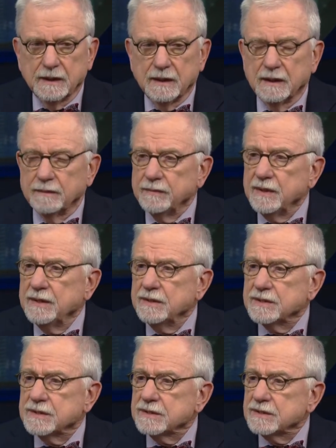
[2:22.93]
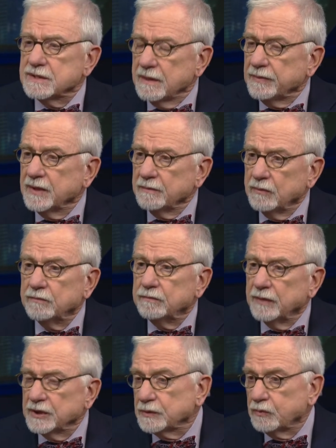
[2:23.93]
It means something
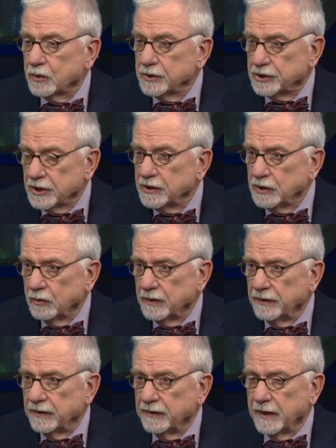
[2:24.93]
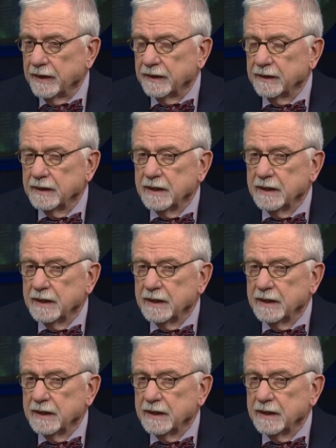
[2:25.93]
much more genuine than that.